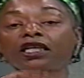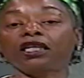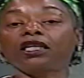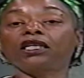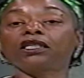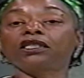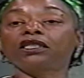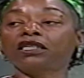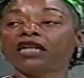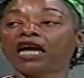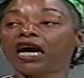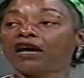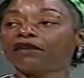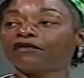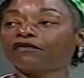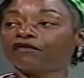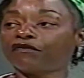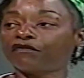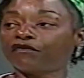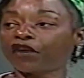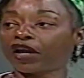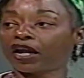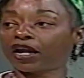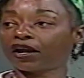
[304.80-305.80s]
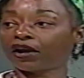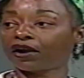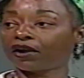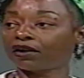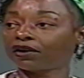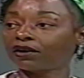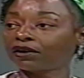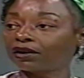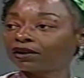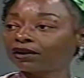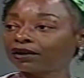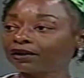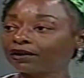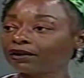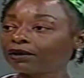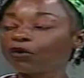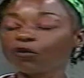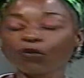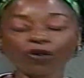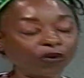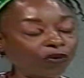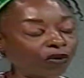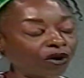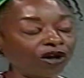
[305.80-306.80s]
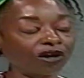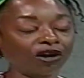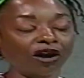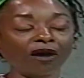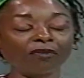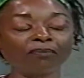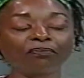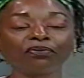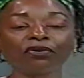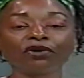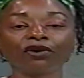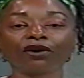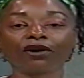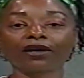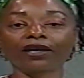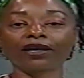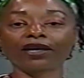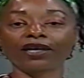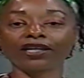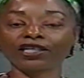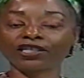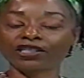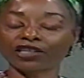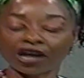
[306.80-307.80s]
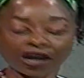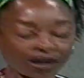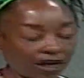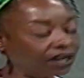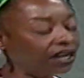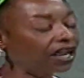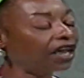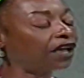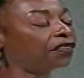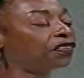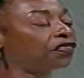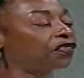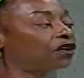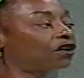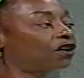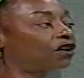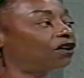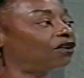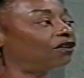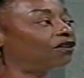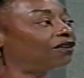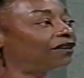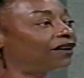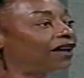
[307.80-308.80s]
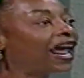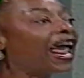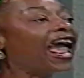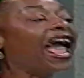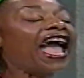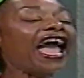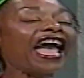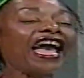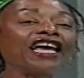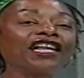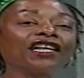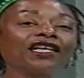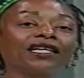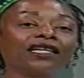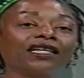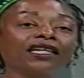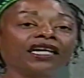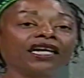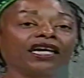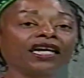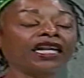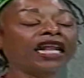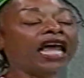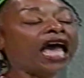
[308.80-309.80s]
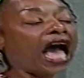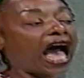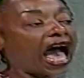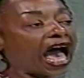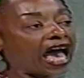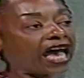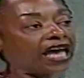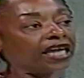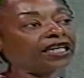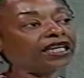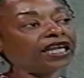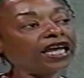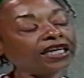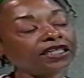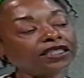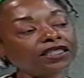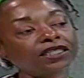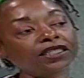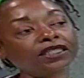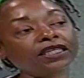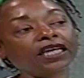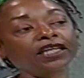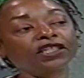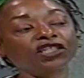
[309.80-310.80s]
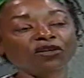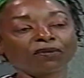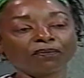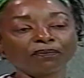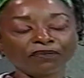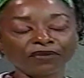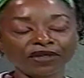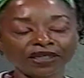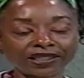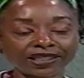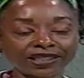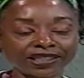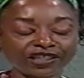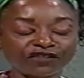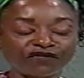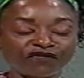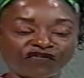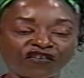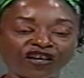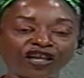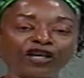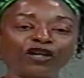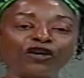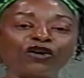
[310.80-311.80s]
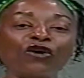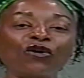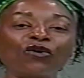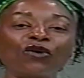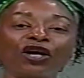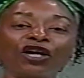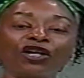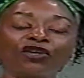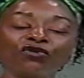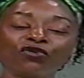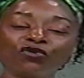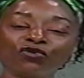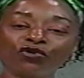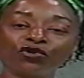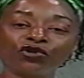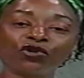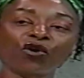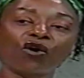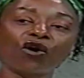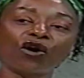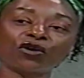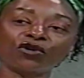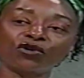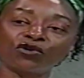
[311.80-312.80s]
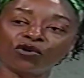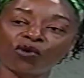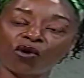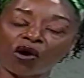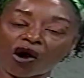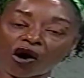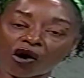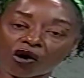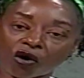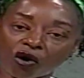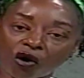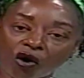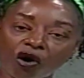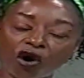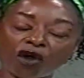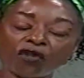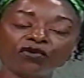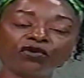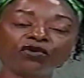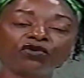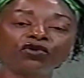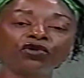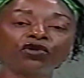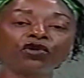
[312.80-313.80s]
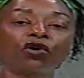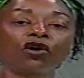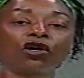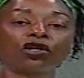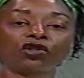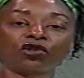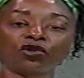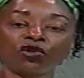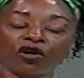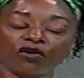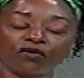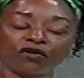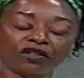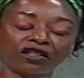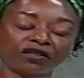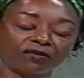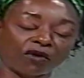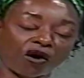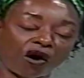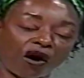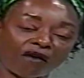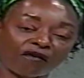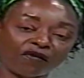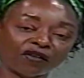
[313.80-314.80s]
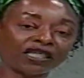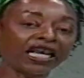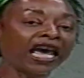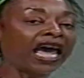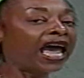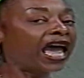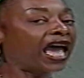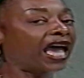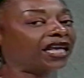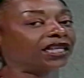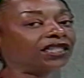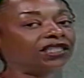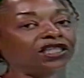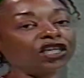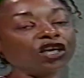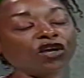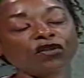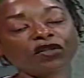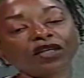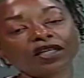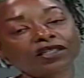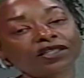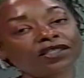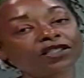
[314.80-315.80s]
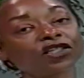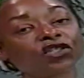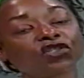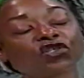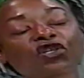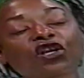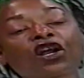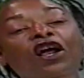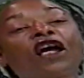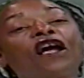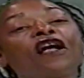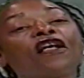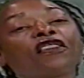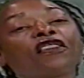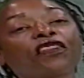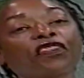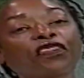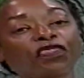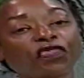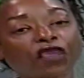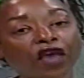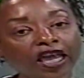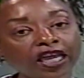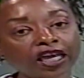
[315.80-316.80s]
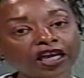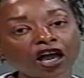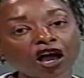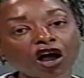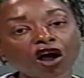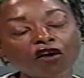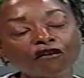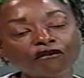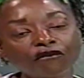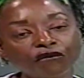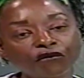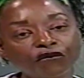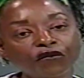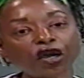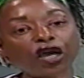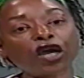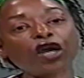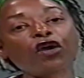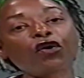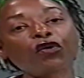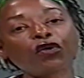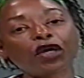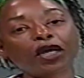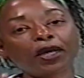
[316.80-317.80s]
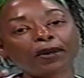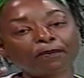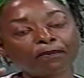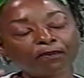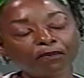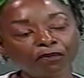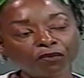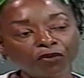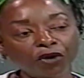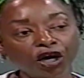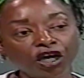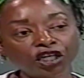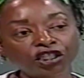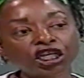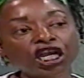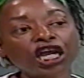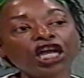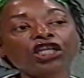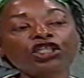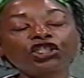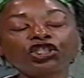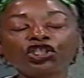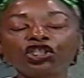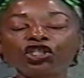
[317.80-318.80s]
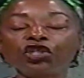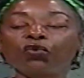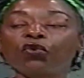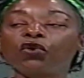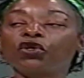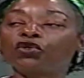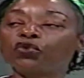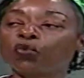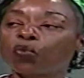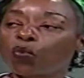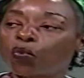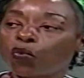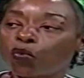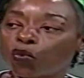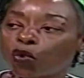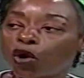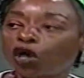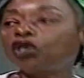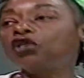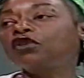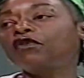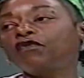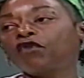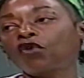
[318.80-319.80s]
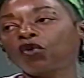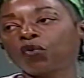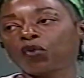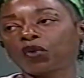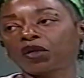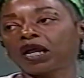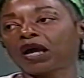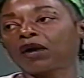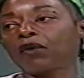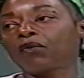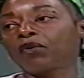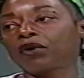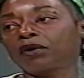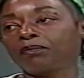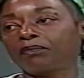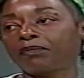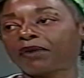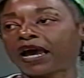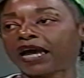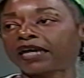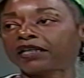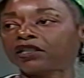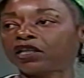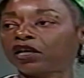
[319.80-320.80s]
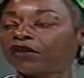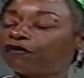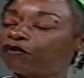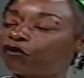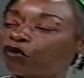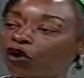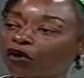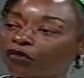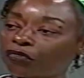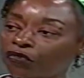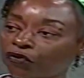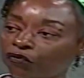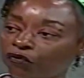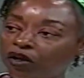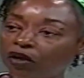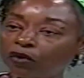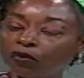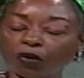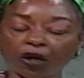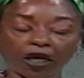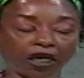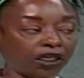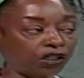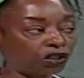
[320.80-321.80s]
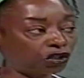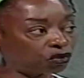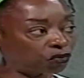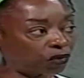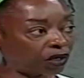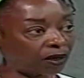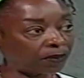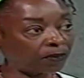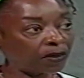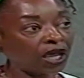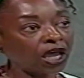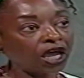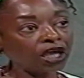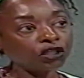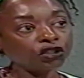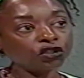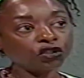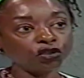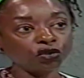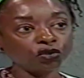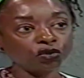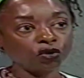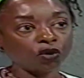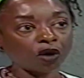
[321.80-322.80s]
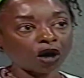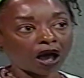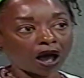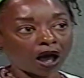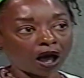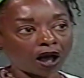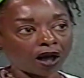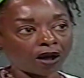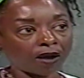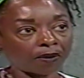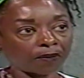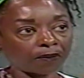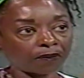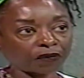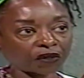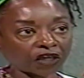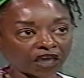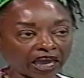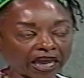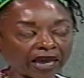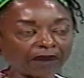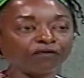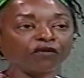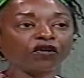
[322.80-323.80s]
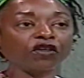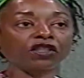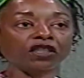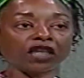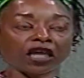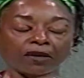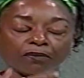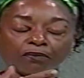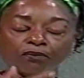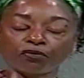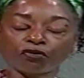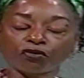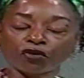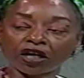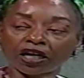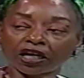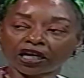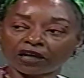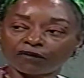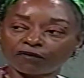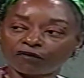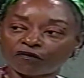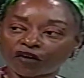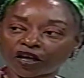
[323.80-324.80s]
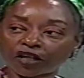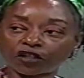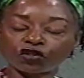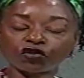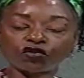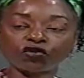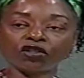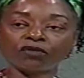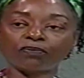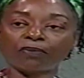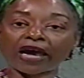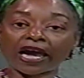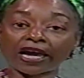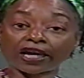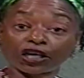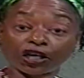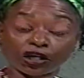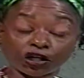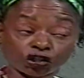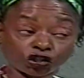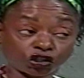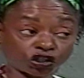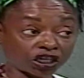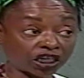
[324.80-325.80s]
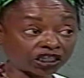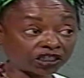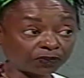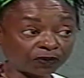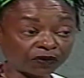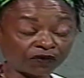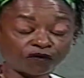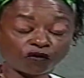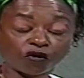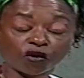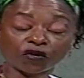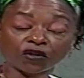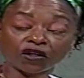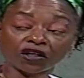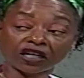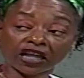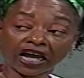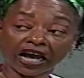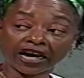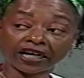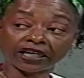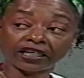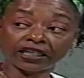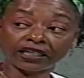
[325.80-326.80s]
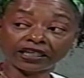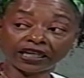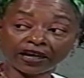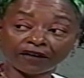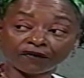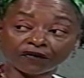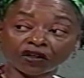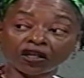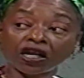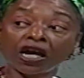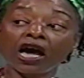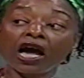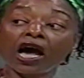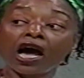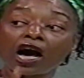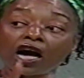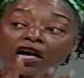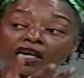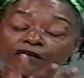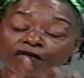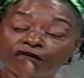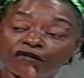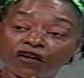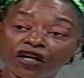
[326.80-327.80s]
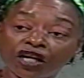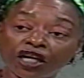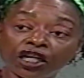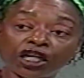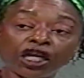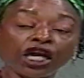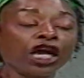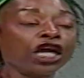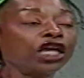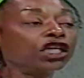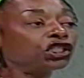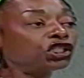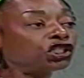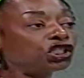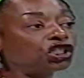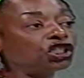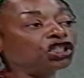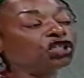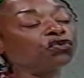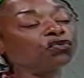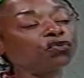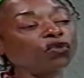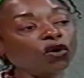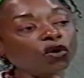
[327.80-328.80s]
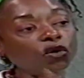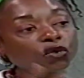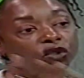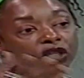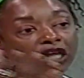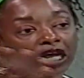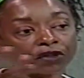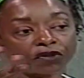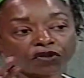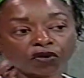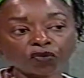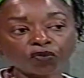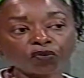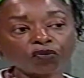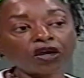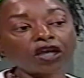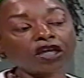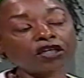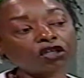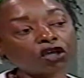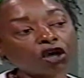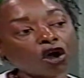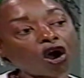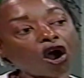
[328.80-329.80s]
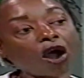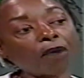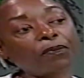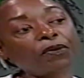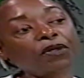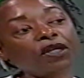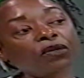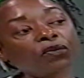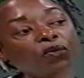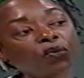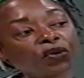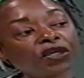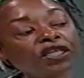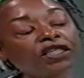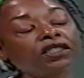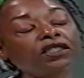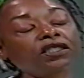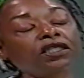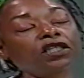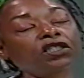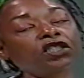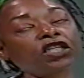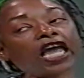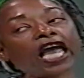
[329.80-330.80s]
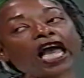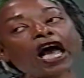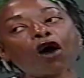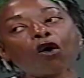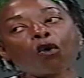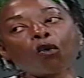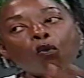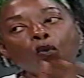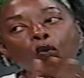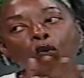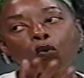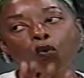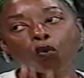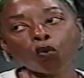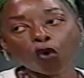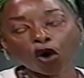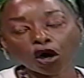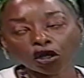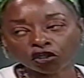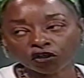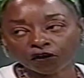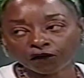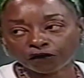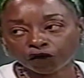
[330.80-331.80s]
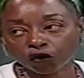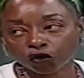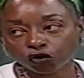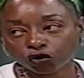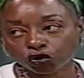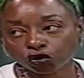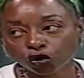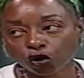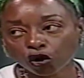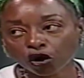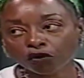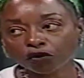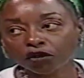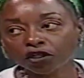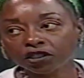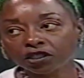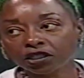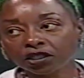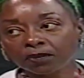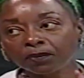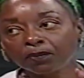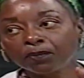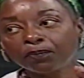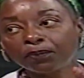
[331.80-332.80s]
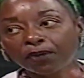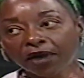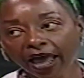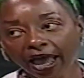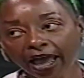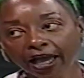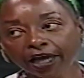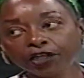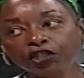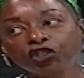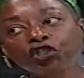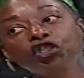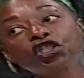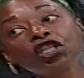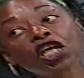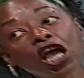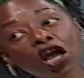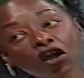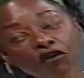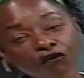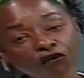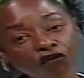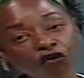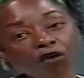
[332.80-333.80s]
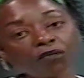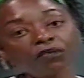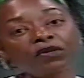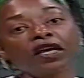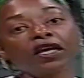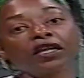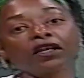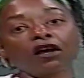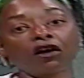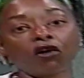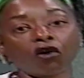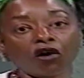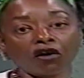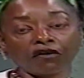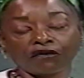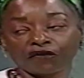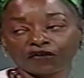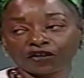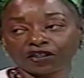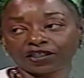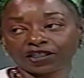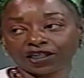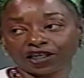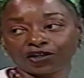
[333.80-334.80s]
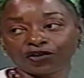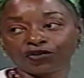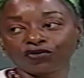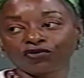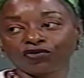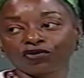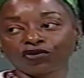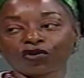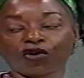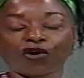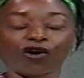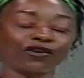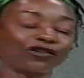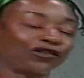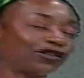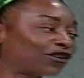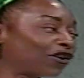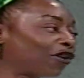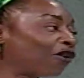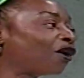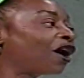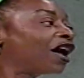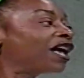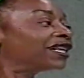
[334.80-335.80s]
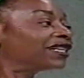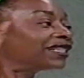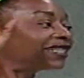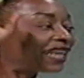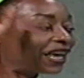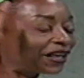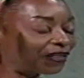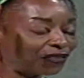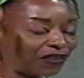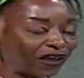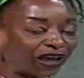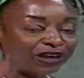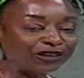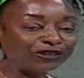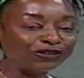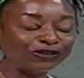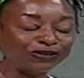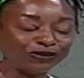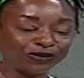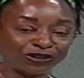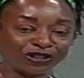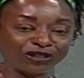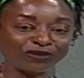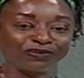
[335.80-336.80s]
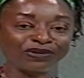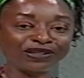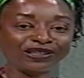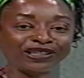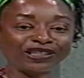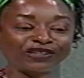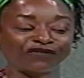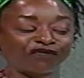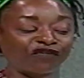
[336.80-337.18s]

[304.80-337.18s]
It is not fair. We want our book. It is unethical. And again, I'd like to say to Mrs. Fingo in New York, you all call the New York Tourism office and tell that sister, thank her very much. She was wonderful when I went back there for a 3-week trip to canvas and bring investors back here just before the 9/11 event. She rolled out the red carpet and we sent out wonderful tourism packages from that office in New York. So say thank you to Mrs.